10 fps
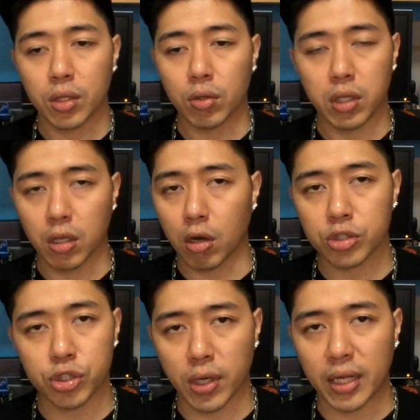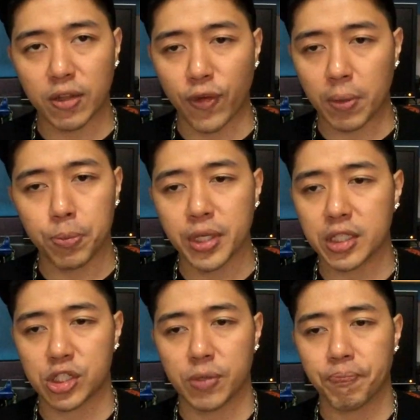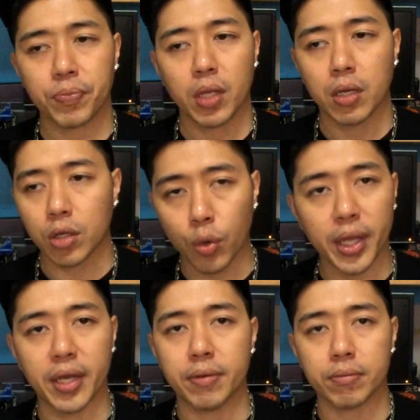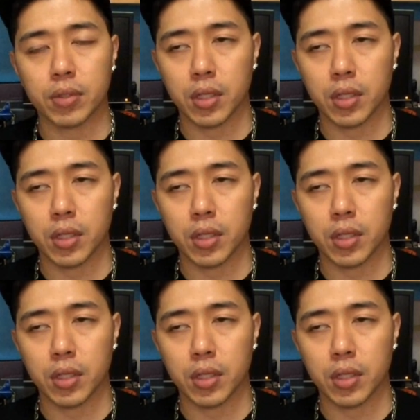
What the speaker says: the long shot artifact breech, go ahead.